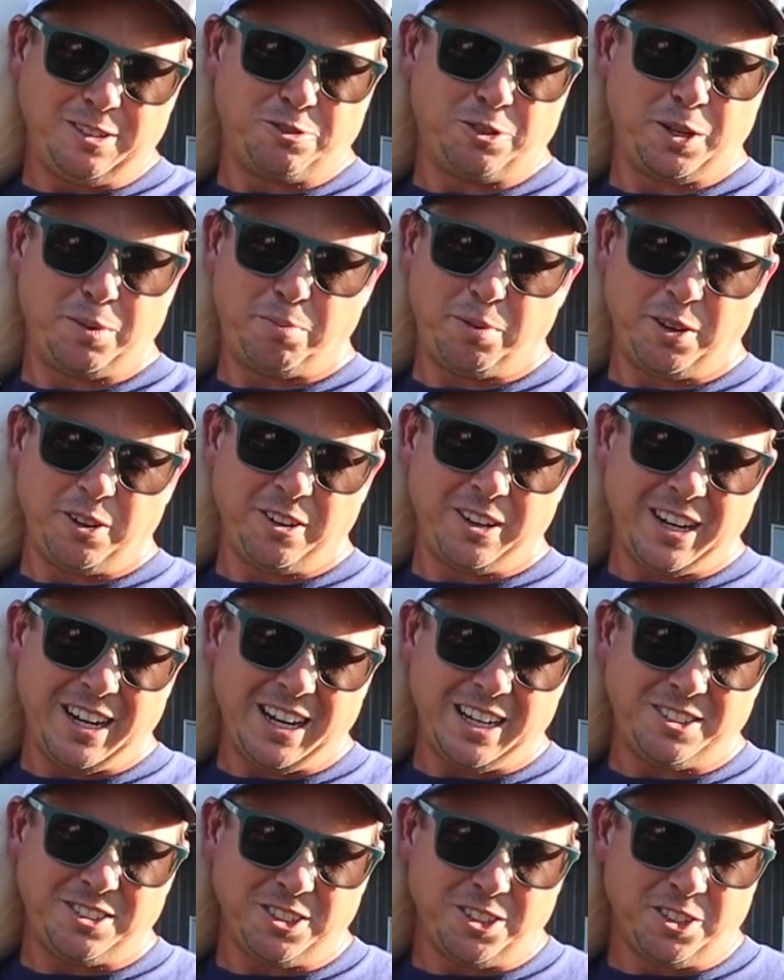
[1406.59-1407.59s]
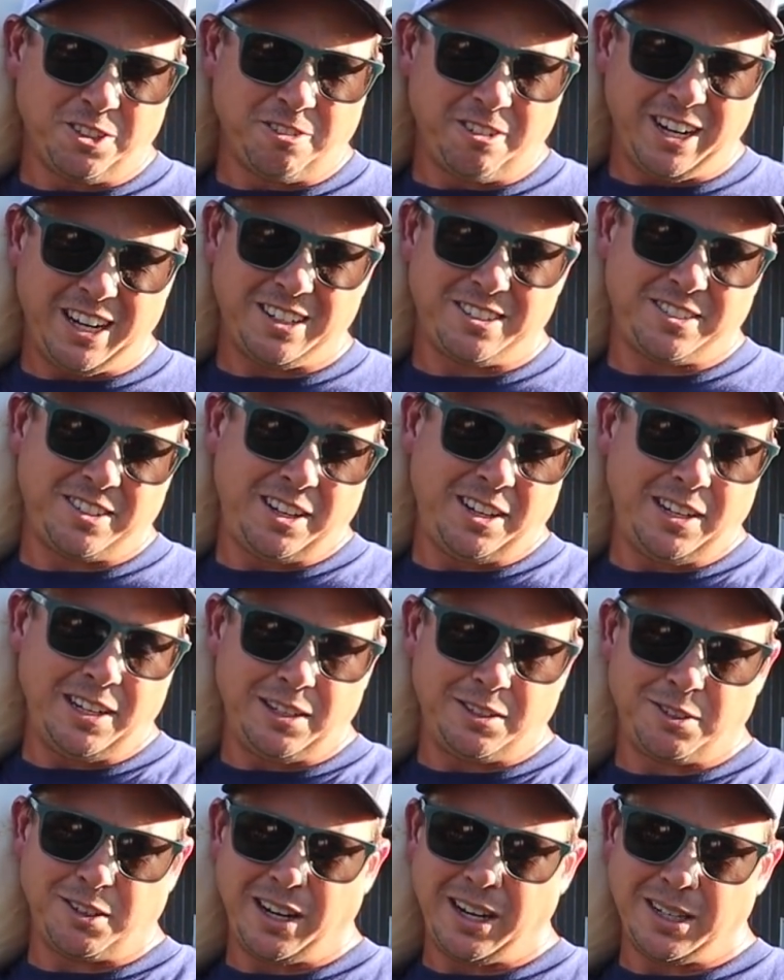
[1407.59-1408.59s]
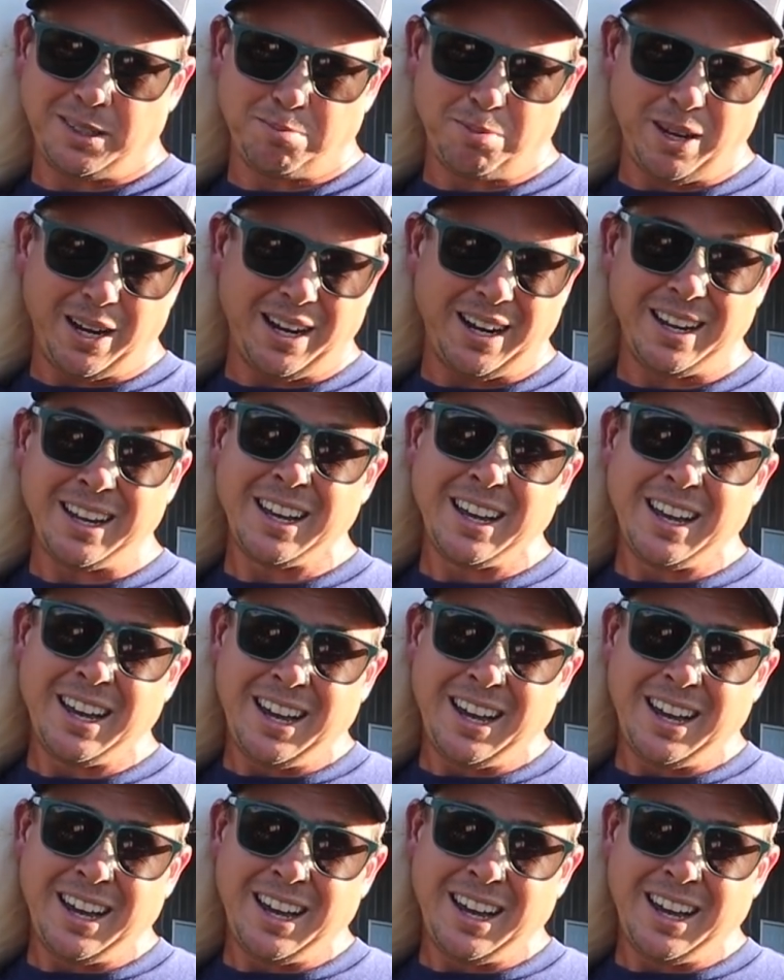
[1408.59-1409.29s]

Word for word: drip irrigation, direct seeding, transplanting,